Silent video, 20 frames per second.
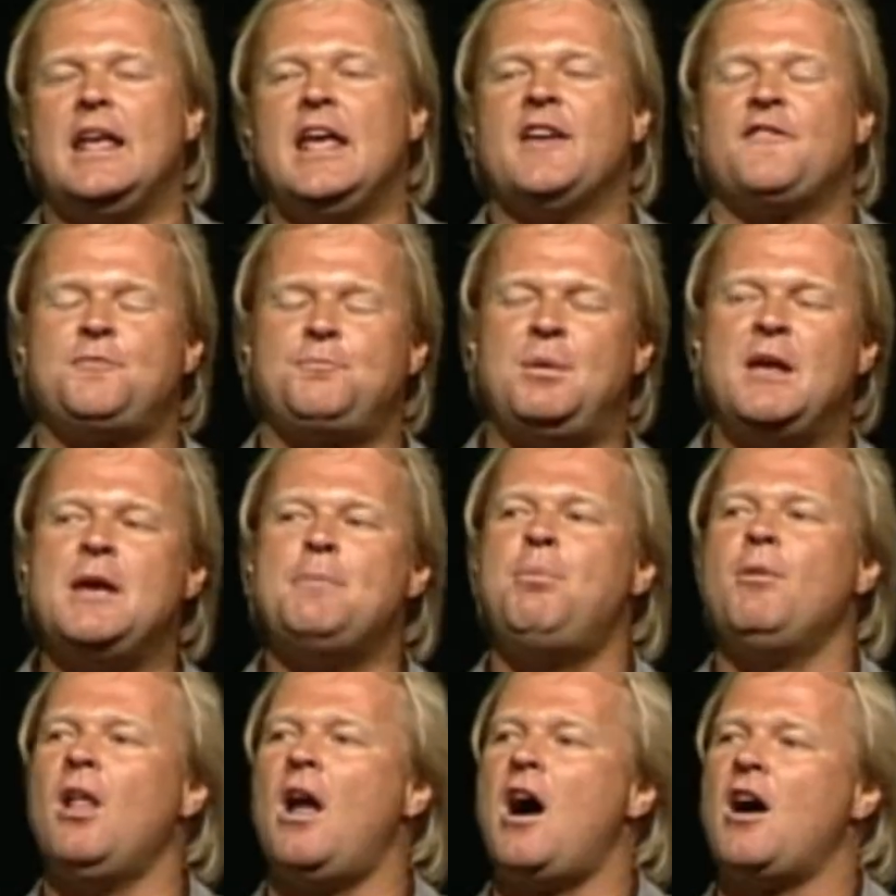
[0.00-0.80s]
if
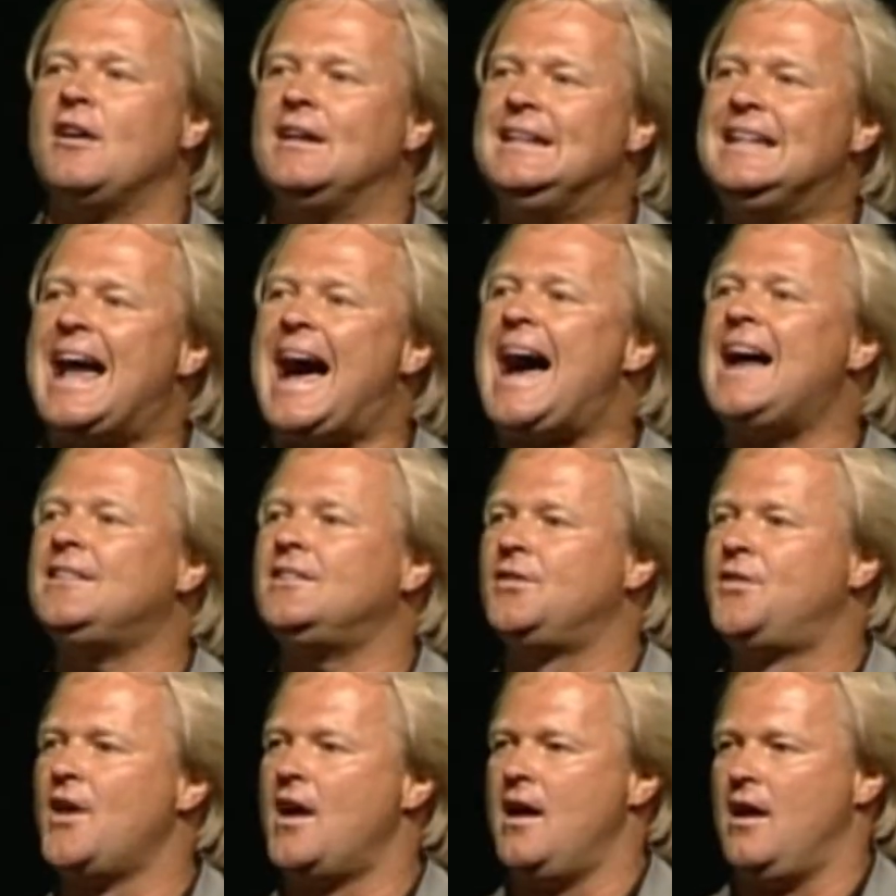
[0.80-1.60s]
people are
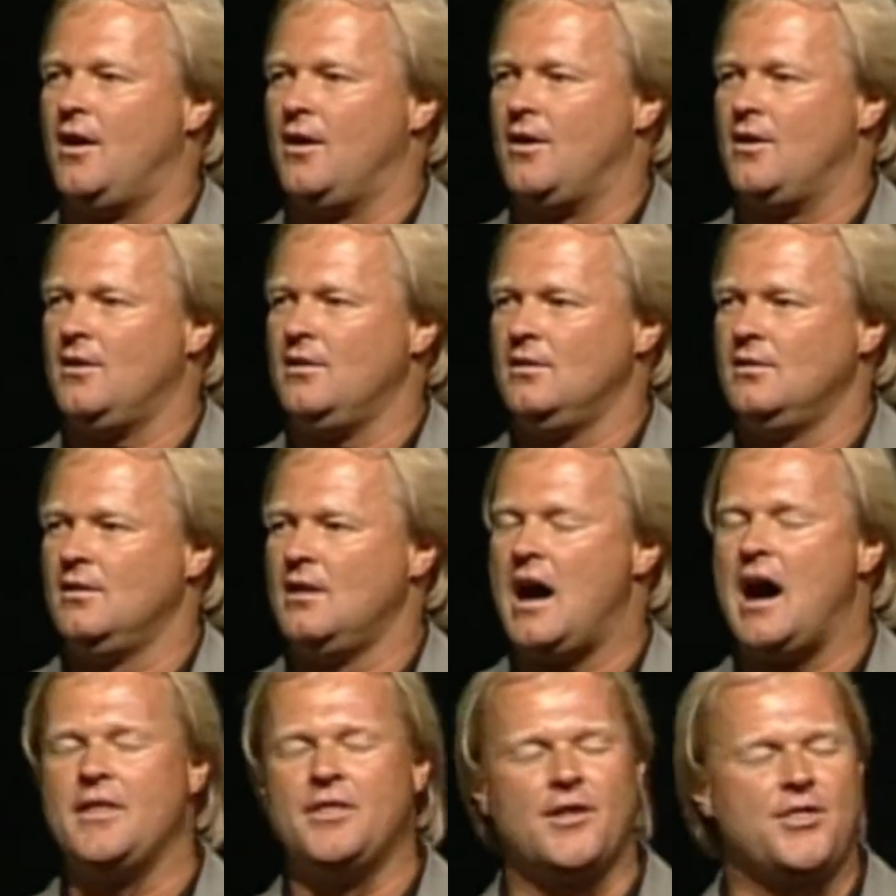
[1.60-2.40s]
not there
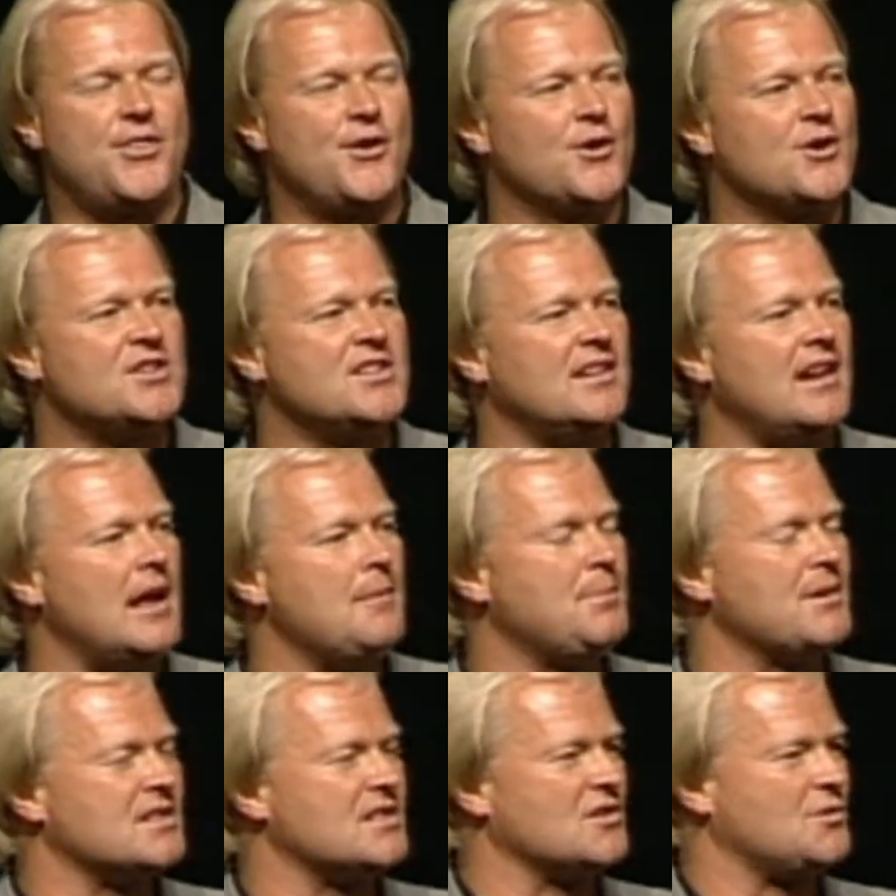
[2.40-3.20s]
on the Thursday night
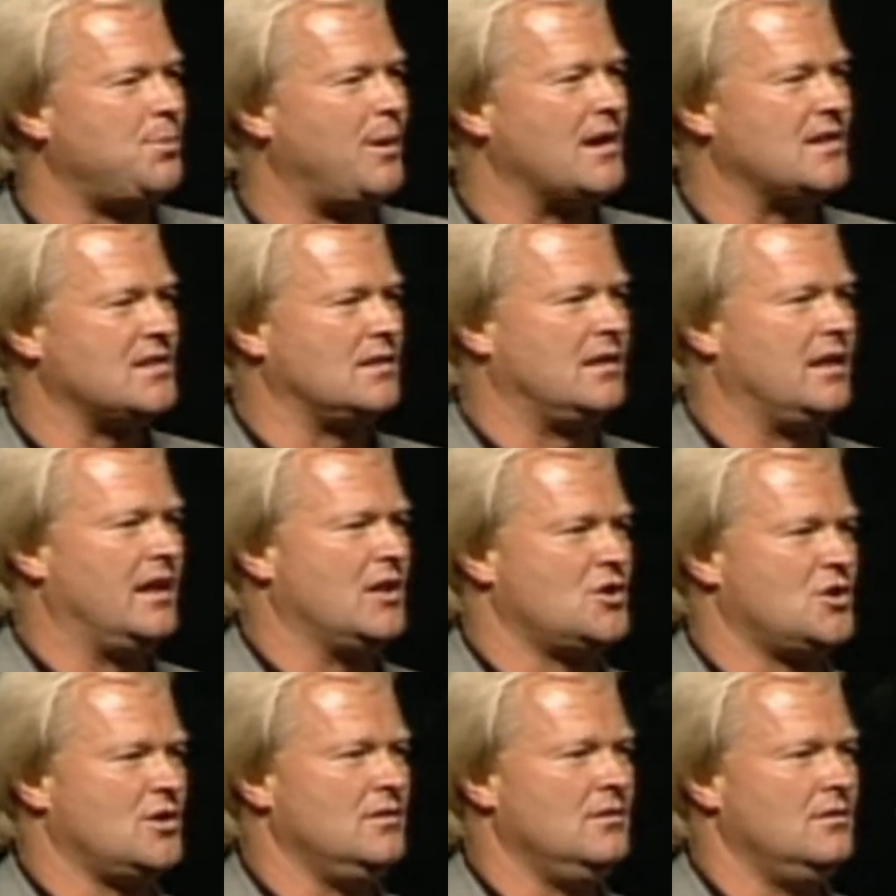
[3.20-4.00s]
business
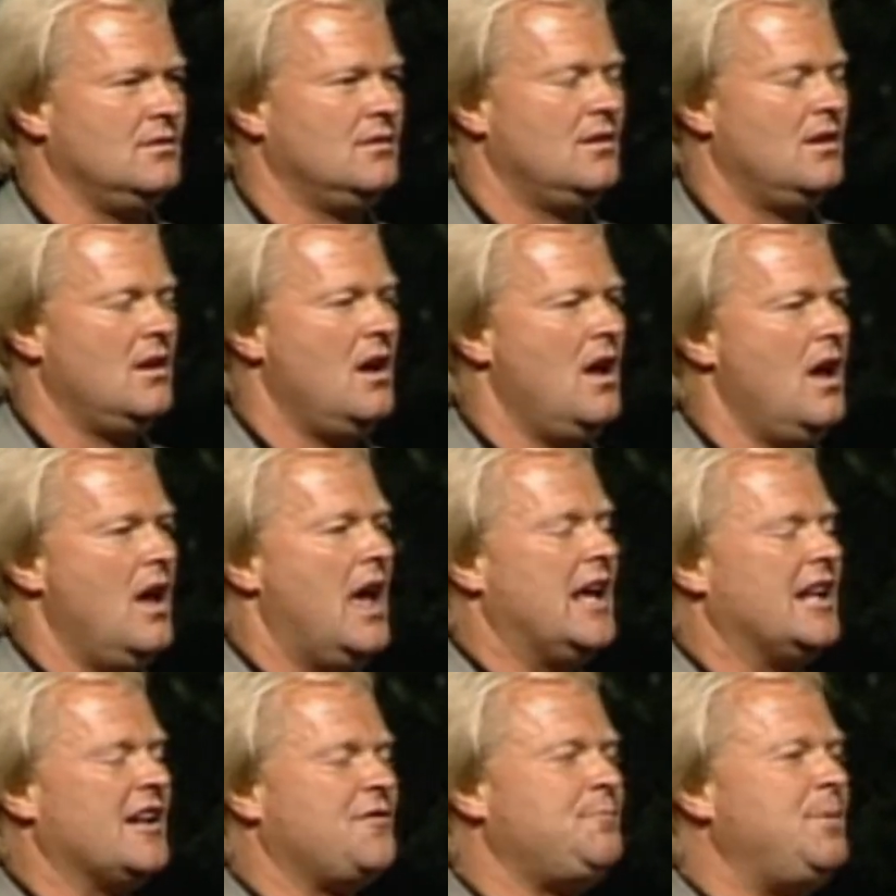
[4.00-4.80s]
presentation,
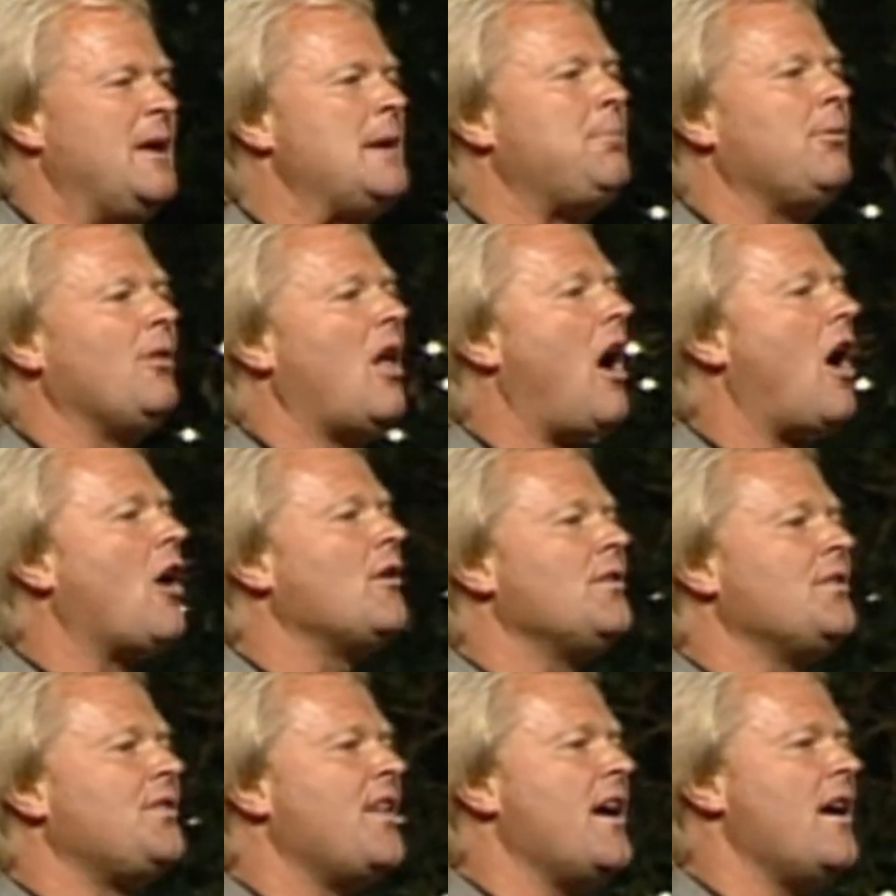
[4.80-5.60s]
and if people
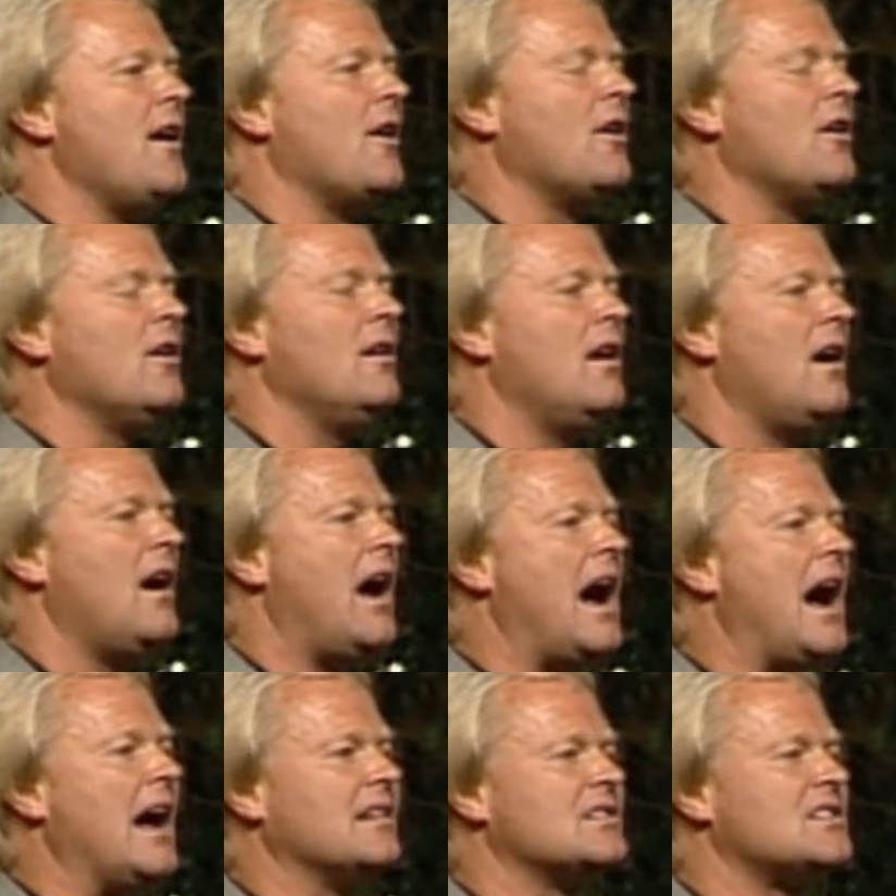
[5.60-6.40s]
aren't there
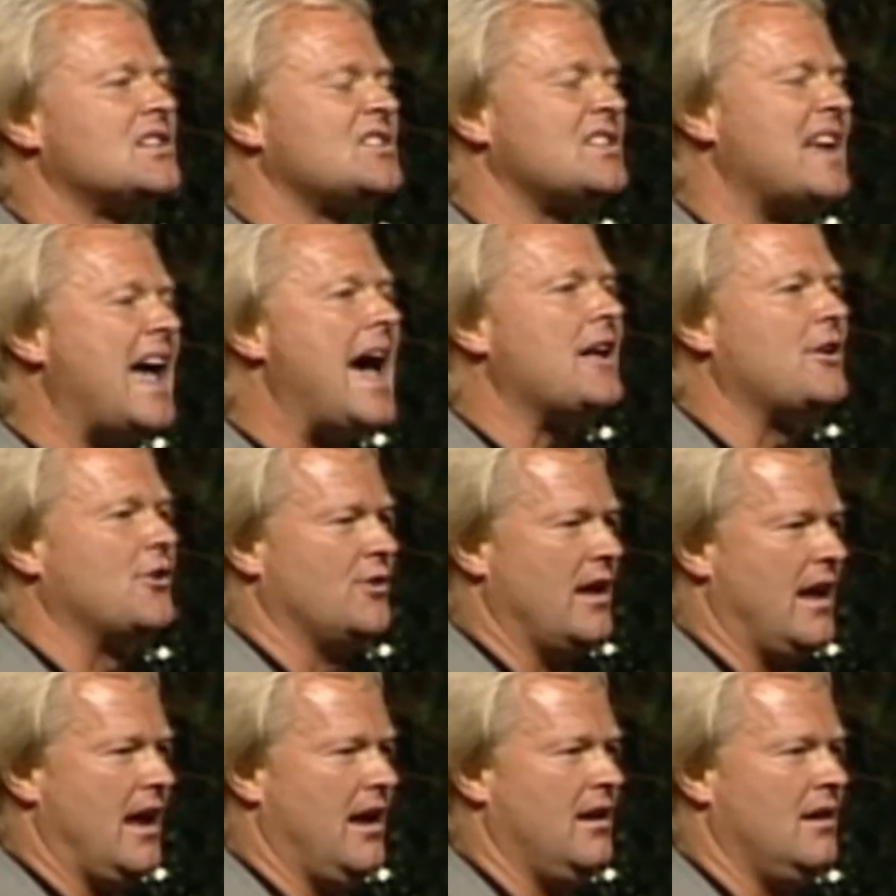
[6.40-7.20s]
on
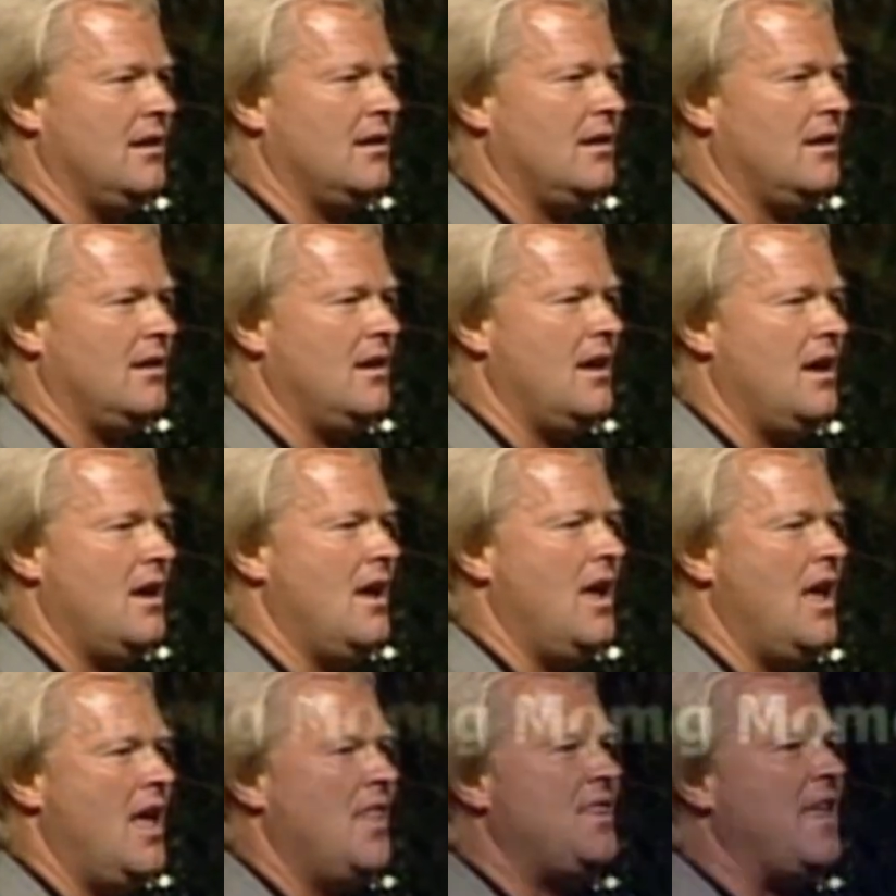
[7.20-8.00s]
Saturday,
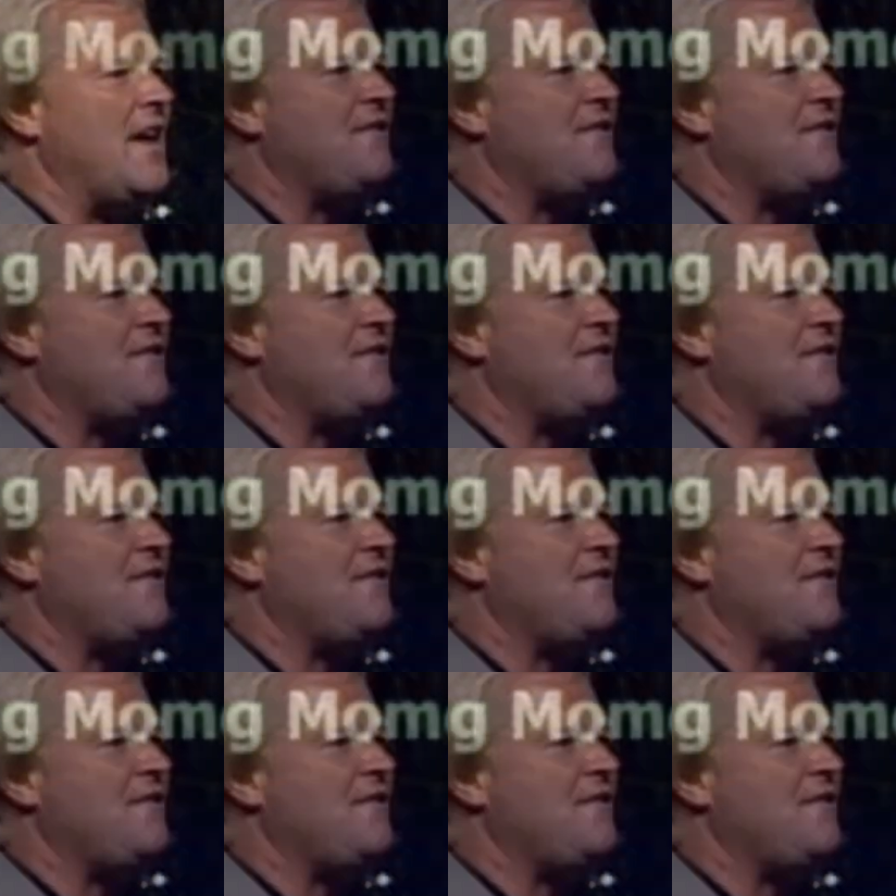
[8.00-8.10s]
they